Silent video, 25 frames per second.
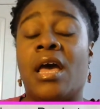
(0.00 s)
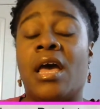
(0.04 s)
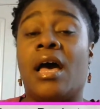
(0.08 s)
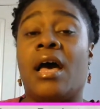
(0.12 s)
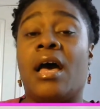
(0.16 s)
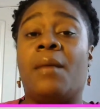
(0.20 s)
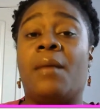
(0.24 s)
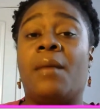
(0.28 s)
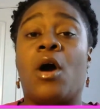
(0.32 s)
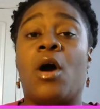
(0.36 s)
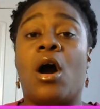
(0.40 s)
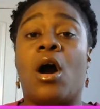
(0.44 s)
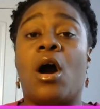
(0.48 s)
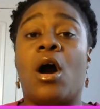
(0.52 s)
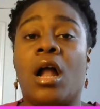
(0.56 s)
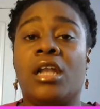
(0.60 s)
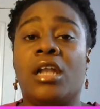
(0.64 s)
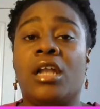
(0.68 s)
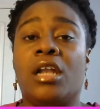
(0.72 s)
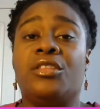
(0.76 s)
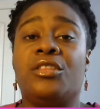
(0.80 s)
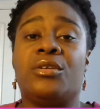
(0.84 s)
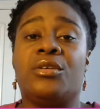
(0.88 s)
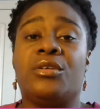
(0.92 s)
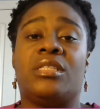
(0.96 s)
all
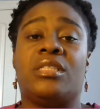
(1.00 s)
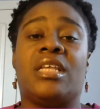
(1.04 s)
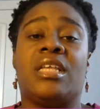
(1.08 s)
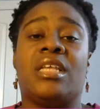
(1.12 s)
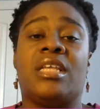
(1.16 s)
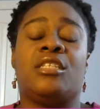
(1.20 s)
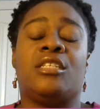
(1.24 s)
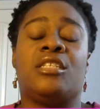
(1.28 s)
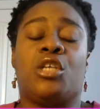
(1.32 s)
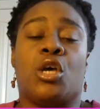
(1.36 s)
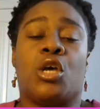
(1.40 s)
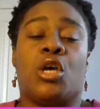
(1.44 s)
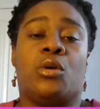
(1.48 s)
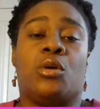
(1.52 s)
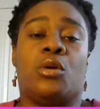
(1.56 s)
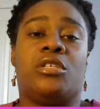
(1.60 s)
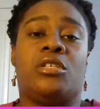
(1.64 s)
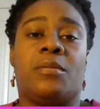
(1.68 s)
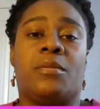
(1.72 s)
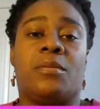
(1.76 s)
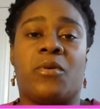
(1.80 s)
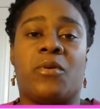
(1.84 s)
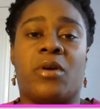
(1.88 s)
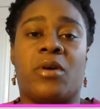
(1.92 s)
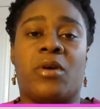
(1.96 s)
of those things go to
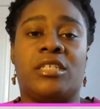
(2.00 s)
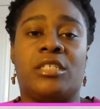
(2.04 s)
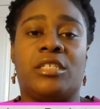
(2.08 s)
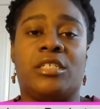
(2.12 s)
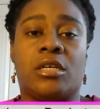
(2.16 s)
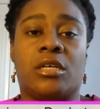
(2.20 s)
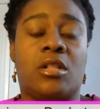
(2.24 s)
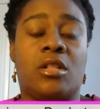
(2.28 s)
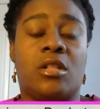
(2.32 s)
the project